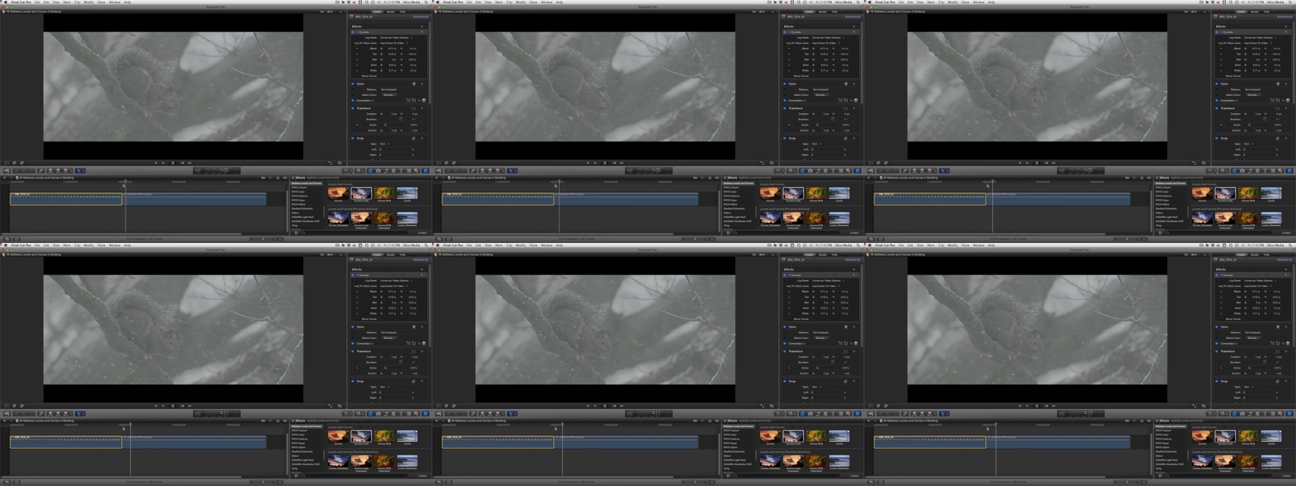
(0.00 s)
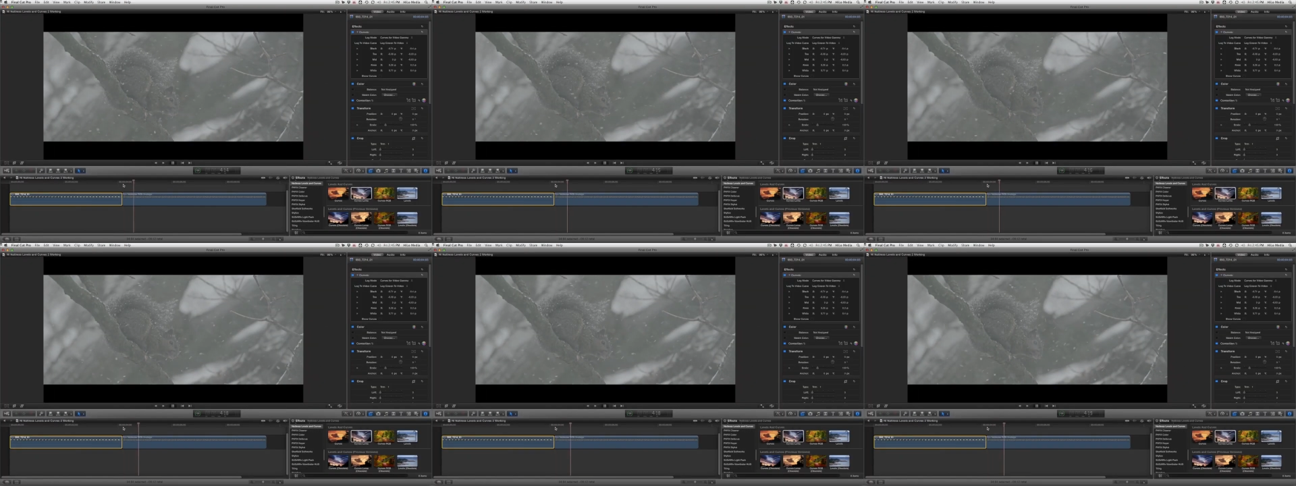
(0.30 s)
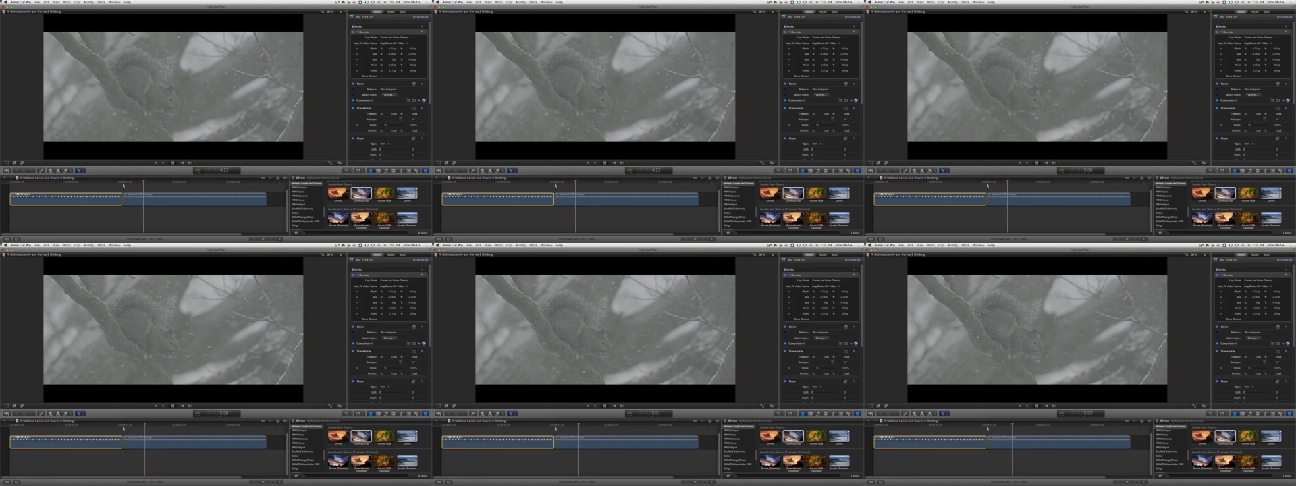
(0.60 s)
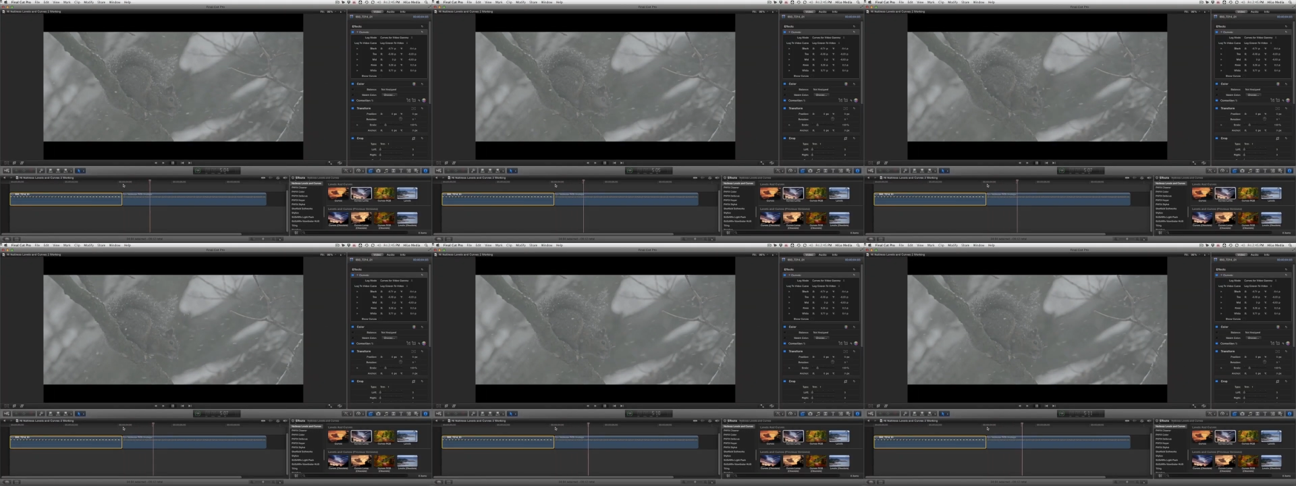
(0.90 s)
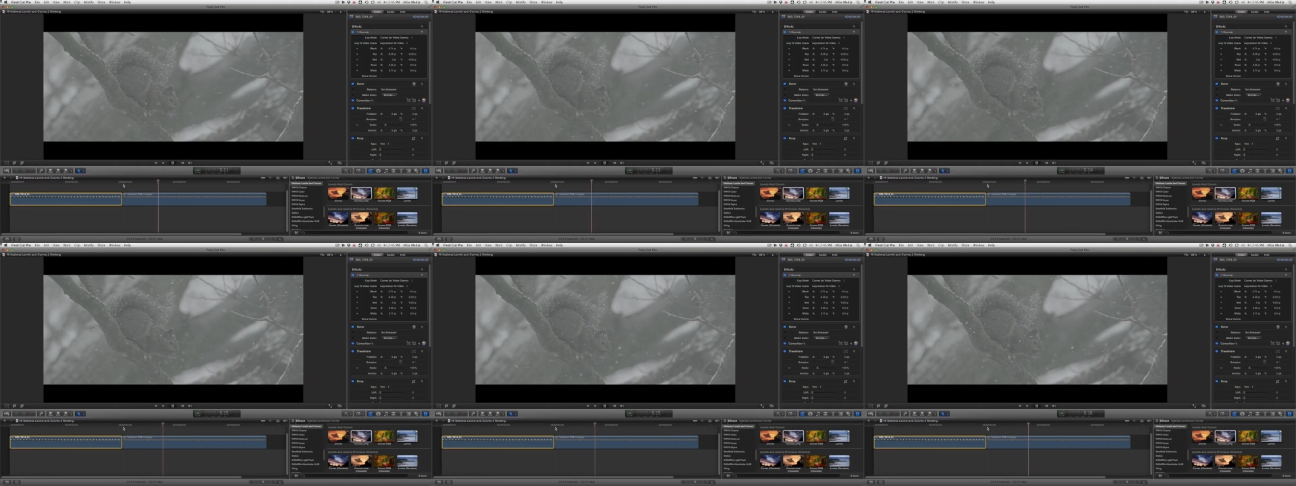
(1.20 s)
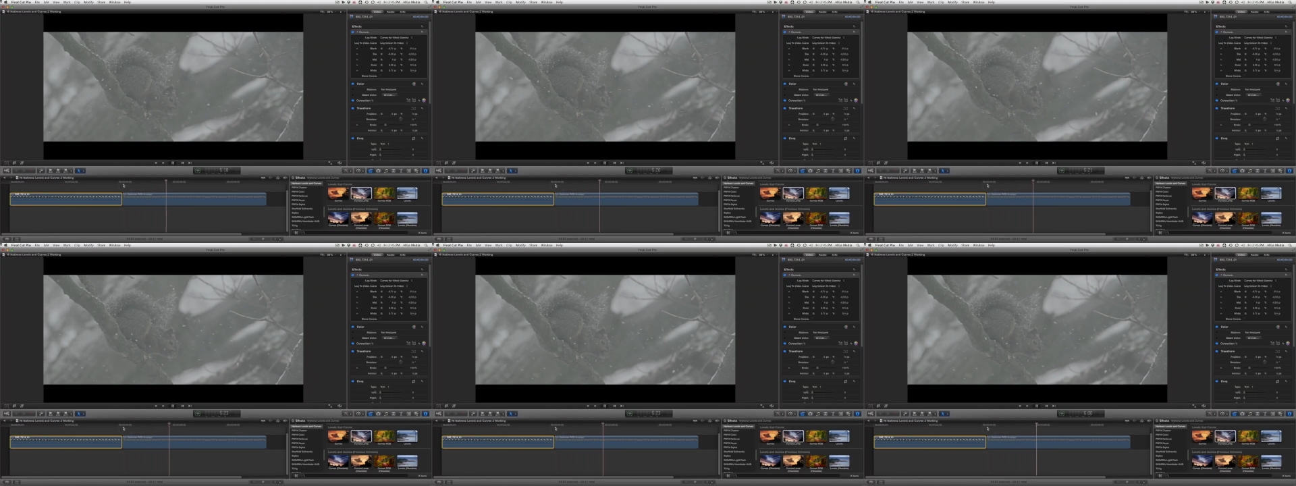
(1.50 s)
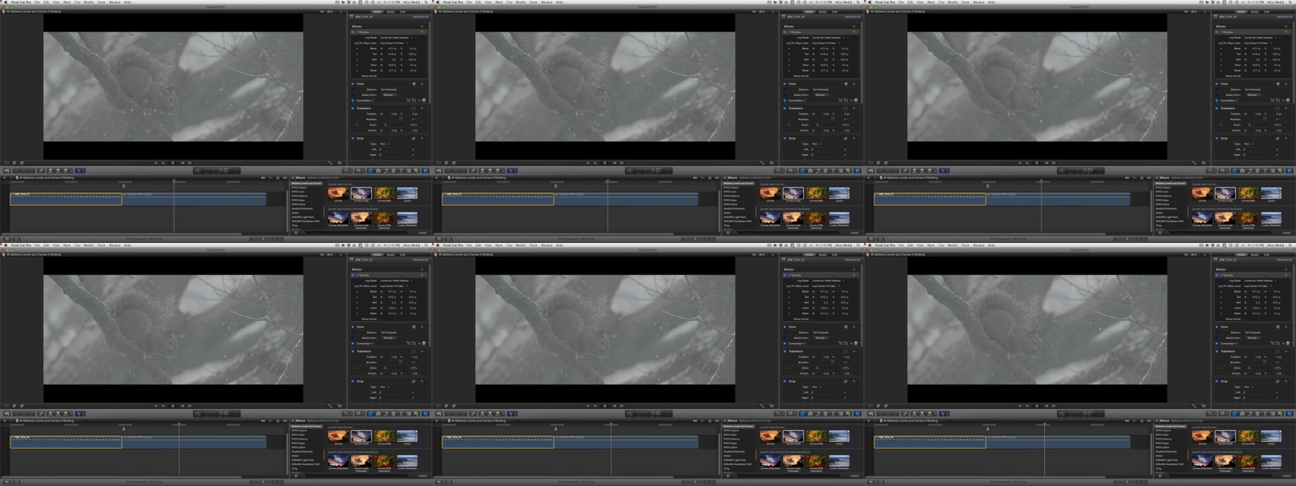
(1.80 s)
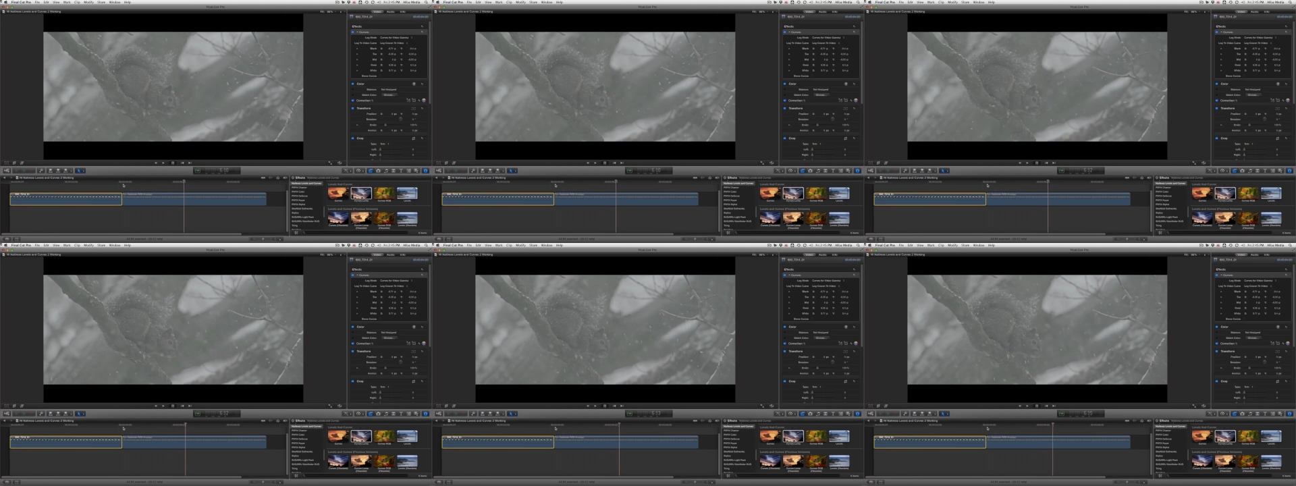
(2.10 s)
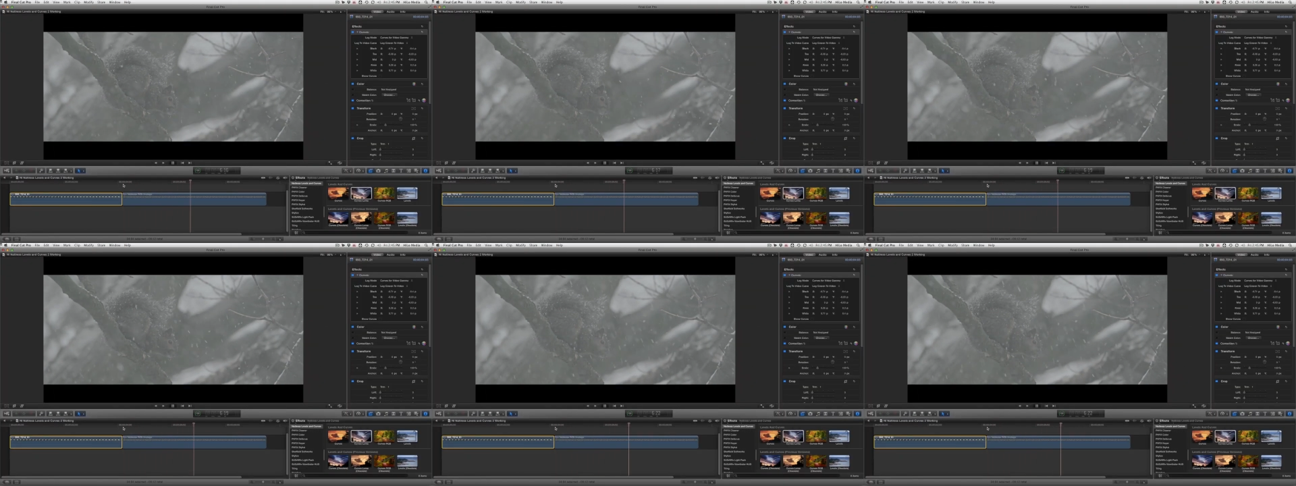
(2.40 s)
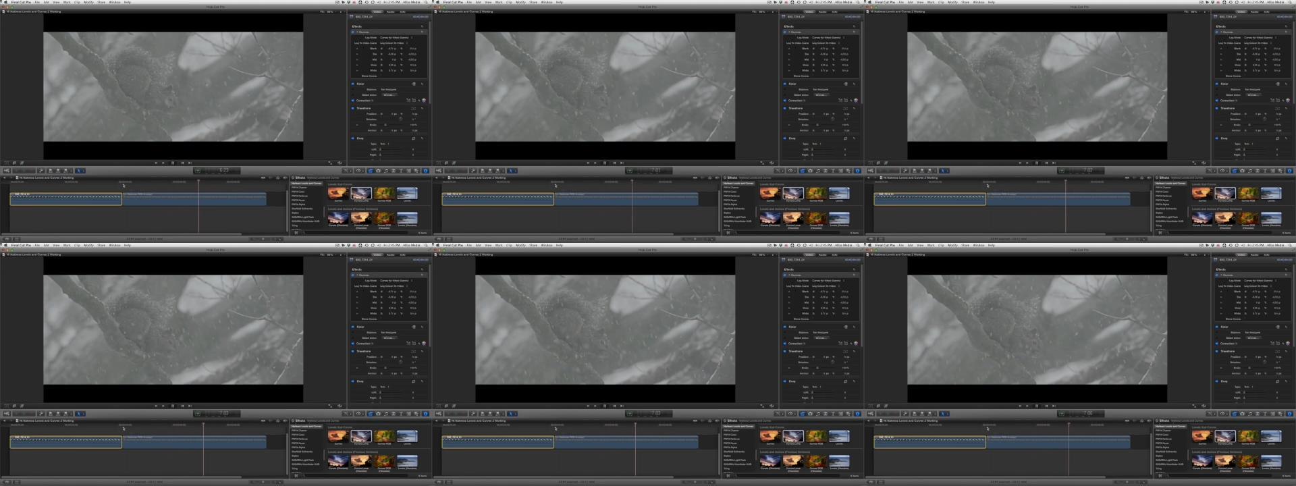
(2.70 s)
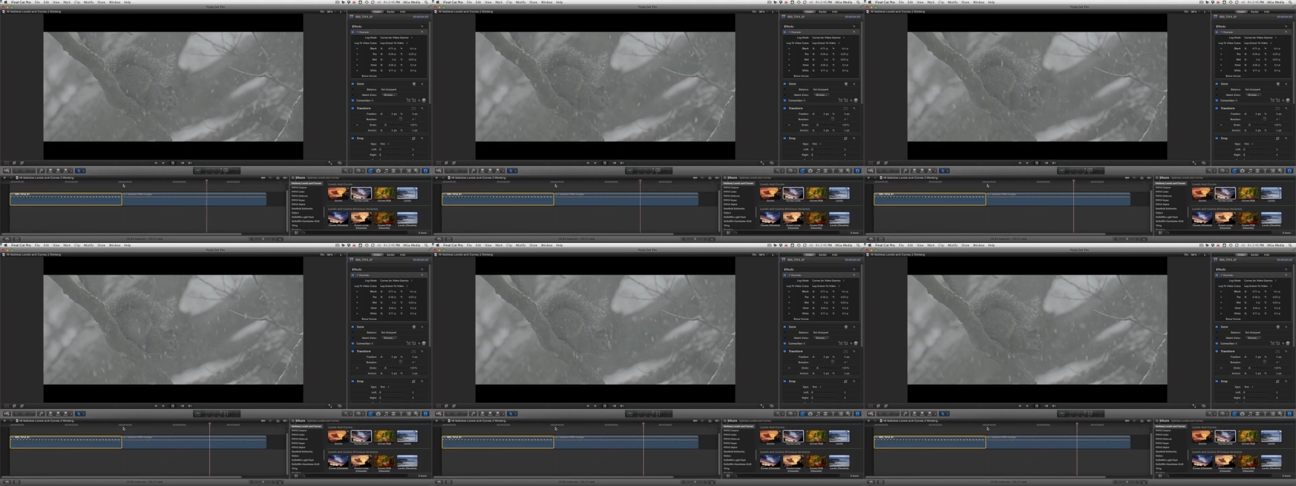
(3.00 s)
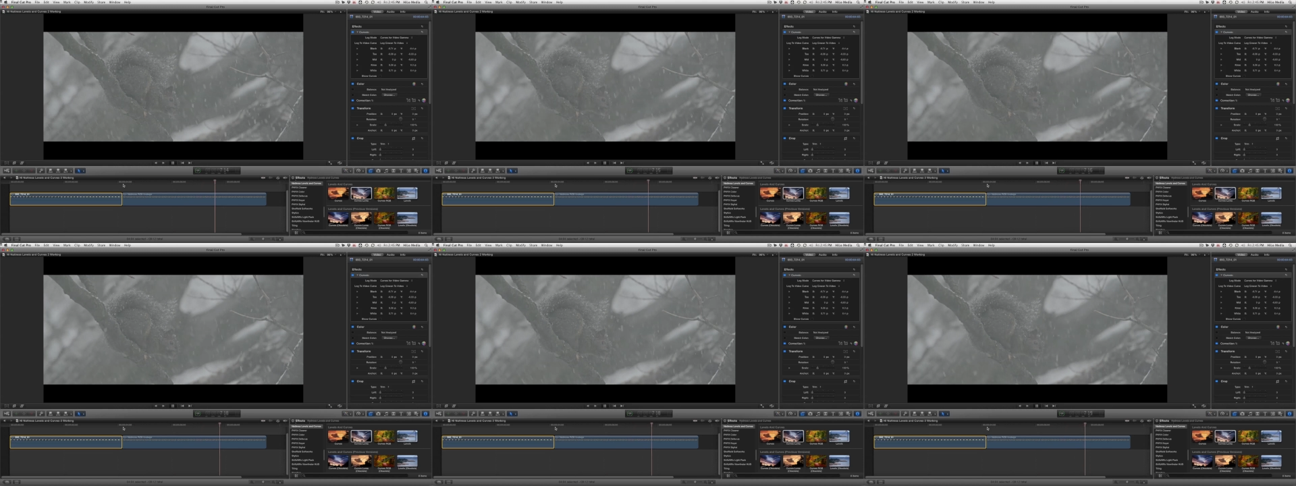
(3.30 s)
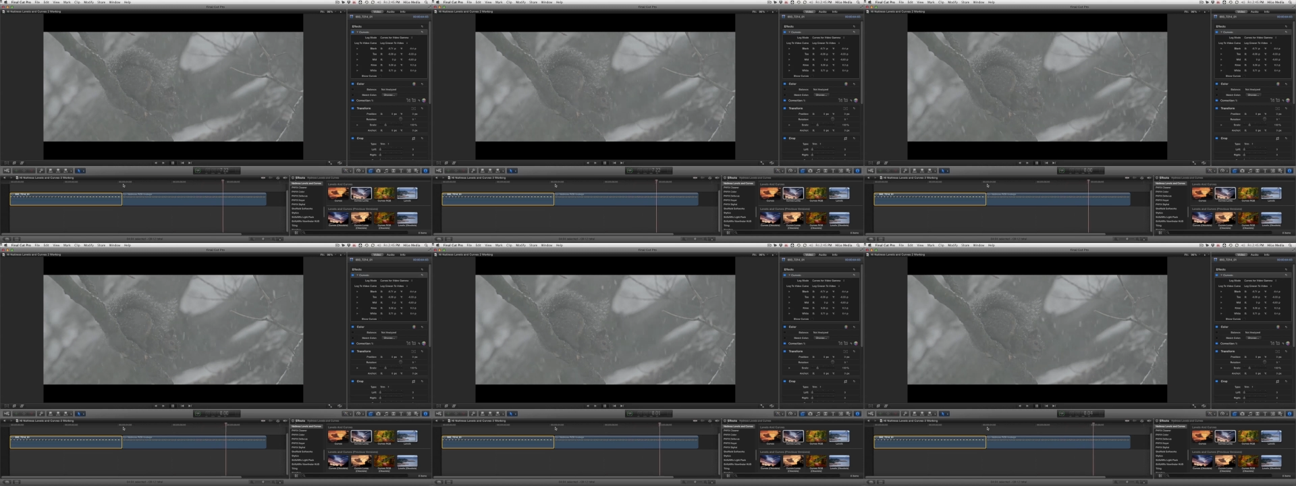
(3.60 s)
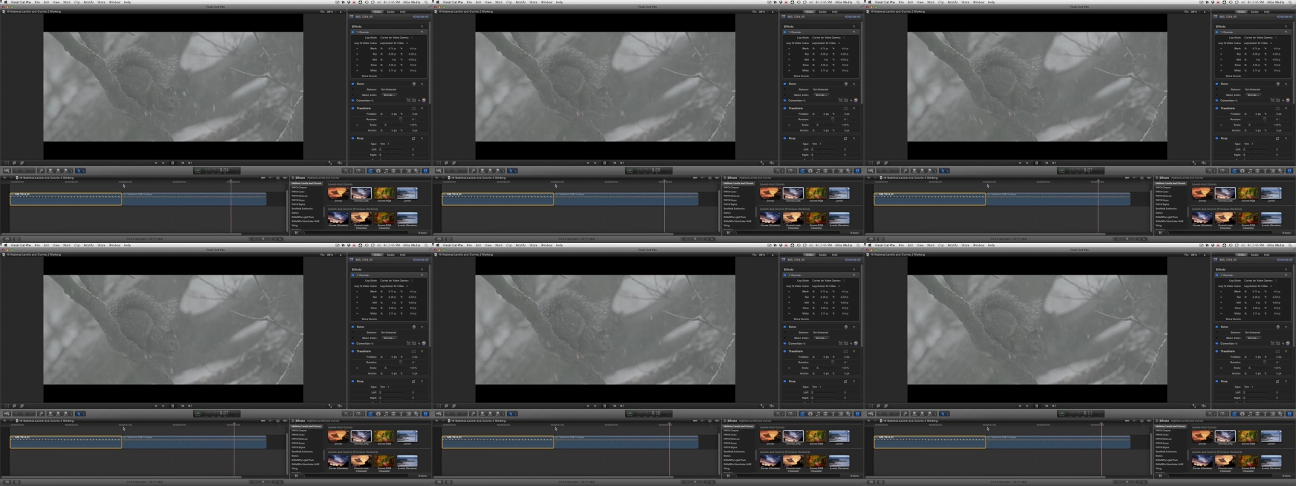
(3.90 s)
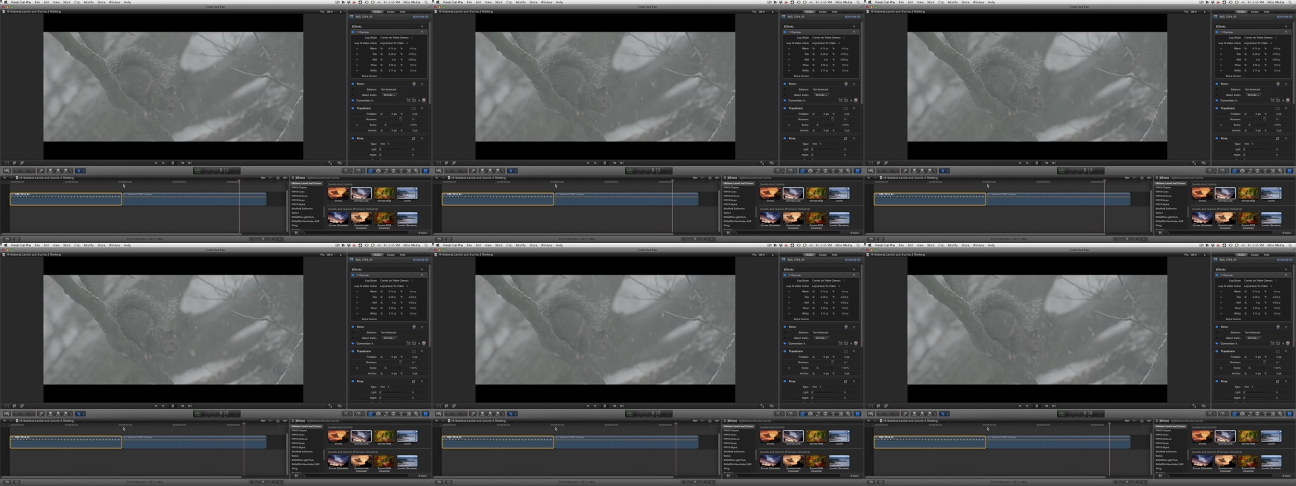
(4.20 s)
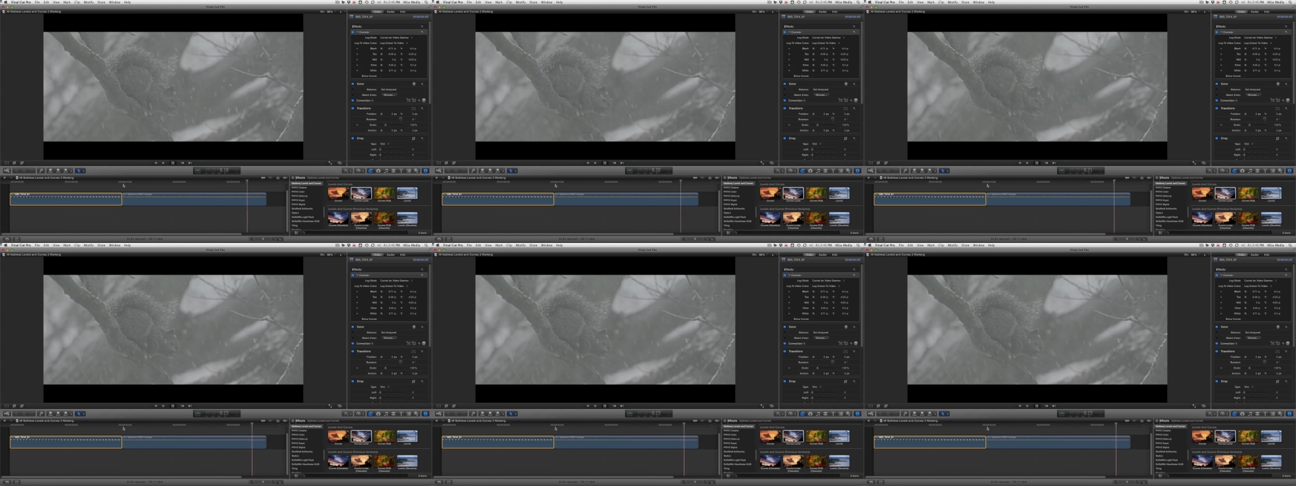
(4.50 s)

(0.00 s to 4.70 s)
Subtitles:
No face is visible, so there are no lips to read.